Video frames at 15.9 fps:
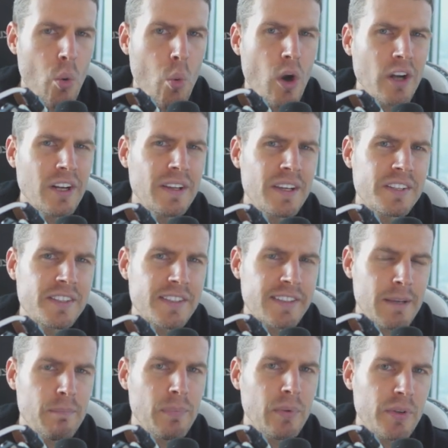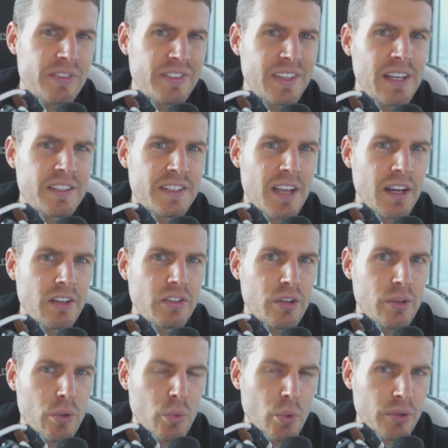what are the simplest things I can
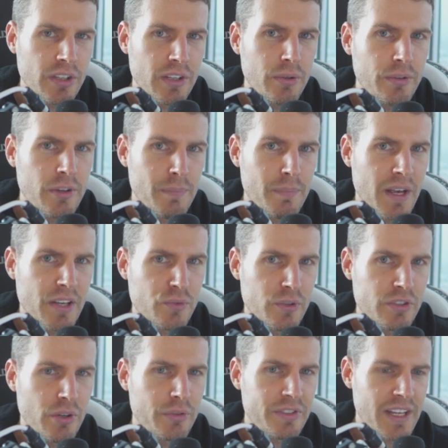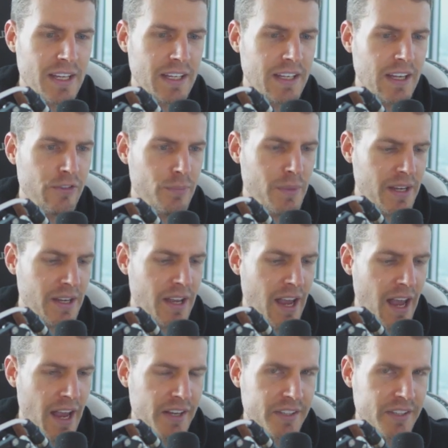do that will yield the best results and give me